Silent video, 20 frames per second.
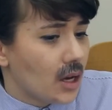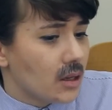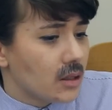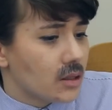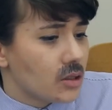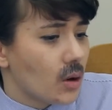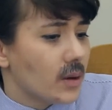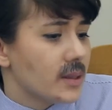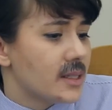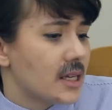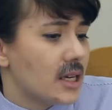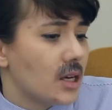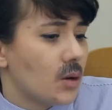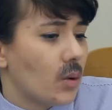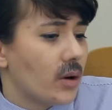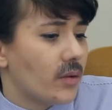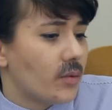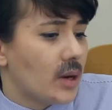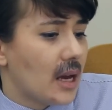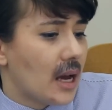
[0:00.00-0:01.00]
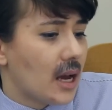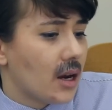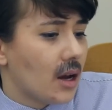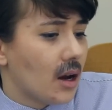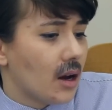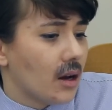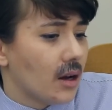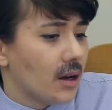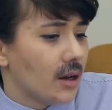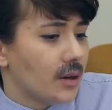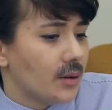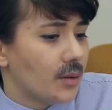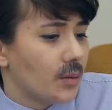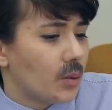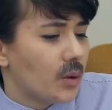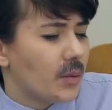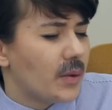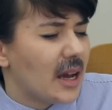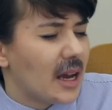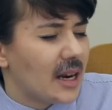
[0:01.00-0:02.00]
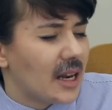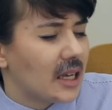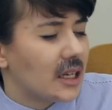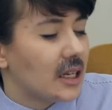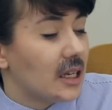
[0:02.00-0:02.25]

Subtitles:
So I was thinking, what if we had like